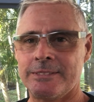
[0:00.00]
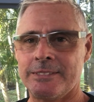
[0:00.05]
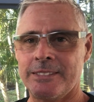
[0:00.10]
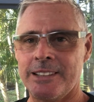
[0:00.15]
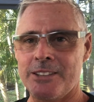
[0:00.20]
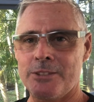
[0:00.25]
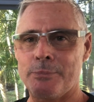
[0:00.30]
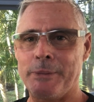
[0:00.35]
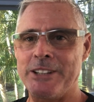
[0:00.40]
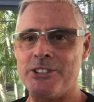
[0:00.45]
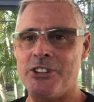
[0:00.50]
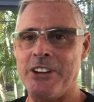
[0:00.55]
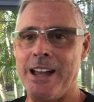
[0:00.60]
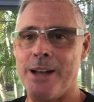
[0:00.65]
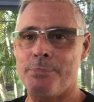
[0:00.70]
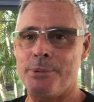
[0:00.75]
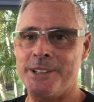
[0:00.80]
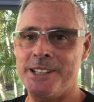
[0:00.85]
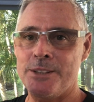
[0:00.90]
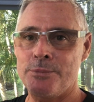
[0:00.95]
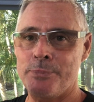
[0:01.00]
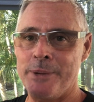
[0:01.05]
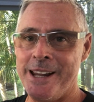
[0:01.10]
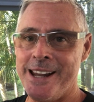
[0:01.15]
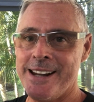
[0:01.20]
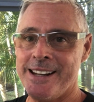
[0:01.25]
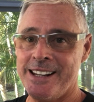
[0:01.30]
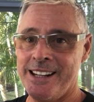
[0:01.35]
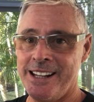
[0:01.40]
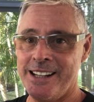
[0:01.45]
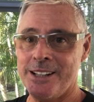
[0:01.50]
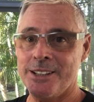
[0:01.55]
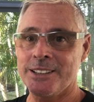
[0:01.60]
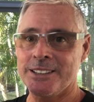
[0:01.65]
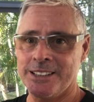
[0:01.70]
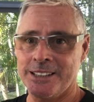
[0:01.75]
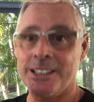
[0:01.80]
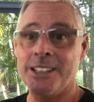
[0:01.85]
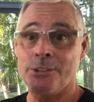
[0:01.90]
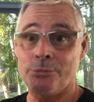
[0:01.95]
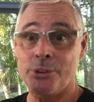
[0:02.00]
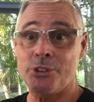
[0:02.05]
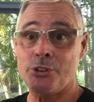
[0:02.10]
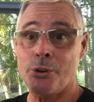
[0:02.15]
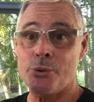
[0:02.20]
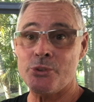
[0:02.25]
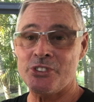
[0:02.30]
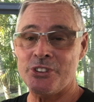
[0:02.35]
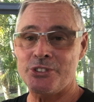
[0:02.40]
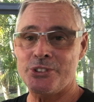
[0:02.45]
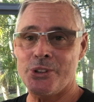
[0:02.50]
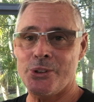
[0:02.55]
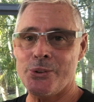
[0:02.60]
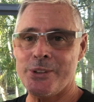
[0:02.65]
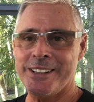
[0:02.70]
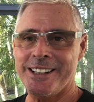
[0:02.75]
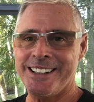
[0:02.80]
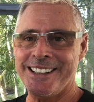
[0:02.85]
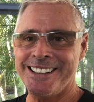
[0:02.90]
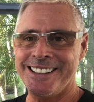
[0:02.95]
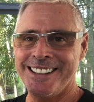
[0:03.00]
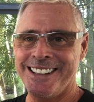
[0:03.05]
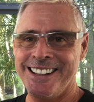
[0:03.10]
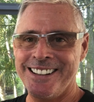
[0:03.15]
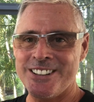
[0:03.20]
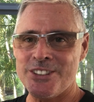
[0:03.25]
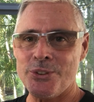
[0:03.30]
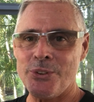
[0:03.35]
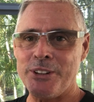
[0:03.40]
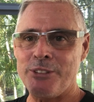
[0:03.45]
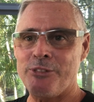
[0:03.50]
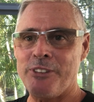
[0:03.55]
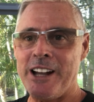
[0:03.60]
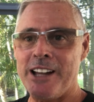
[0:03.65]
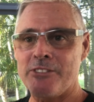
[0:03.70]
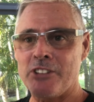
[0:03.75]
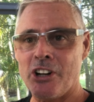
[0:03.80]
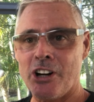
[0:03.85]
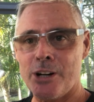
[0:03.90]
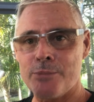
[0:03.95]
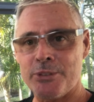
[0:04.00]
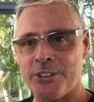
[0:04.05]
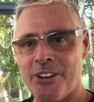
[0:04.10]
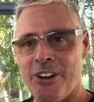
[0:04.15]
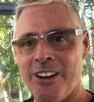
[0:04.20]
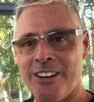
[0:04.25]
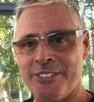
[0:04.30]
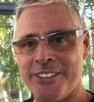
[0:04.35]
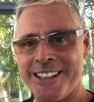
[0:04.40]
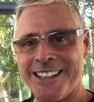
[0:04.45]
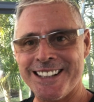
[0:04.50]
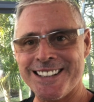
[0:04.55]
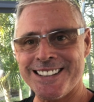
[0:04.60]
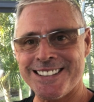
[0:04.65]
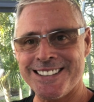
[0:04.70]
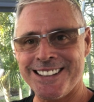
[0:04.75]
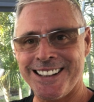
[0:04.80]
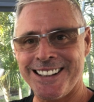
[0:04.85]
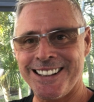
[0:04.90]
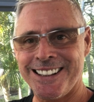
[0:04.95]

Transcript: This is my Japanese pancake with toasted coconut. It's only 5 carbs in all of this.